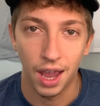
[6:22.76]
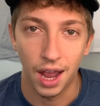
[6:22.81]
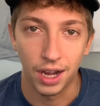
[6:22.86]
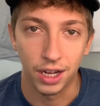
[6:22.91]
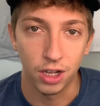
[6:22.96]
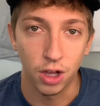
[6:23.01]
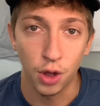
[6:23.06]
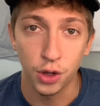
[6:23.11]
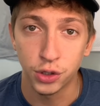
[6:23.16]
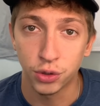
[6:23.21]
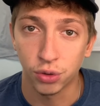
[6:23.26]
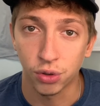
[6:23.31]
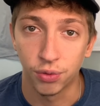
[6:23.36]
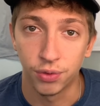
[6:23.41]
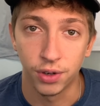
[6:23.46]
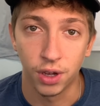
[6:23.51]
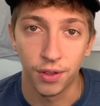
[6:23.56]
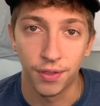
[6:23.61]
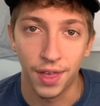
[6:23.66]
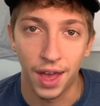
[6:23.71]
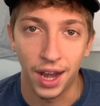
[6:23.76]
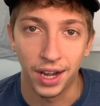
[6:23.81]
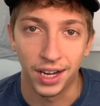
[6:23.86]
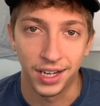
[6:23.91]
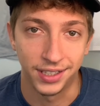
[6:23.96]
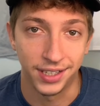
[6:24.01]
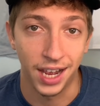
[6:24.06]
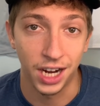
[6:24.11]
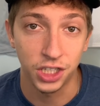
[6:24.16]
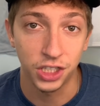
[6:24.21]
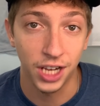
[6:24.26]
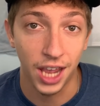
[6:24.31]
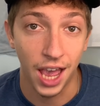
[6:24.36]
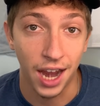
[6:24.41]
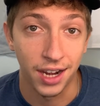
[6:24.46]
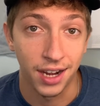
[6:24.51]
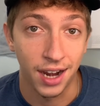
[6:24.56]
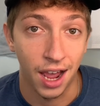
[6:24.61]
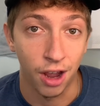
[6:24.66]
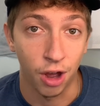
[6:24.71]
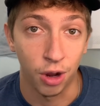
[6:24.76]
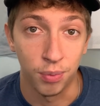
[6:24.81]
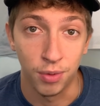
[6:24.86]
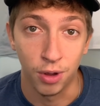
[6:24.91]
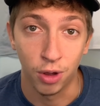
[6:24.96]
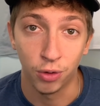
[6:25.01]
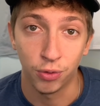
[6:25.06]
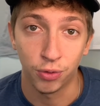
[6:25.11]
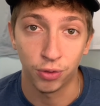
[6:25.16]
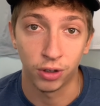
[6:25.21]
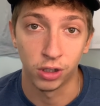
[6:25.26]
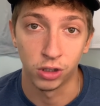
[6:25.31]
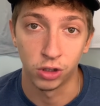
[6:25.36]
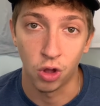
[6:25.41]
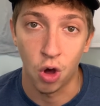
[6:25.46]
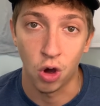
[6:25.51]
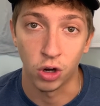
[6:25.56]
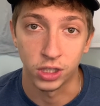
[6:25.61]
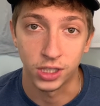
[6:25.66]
and he also revealed that he's actually had an eye on Milt for a long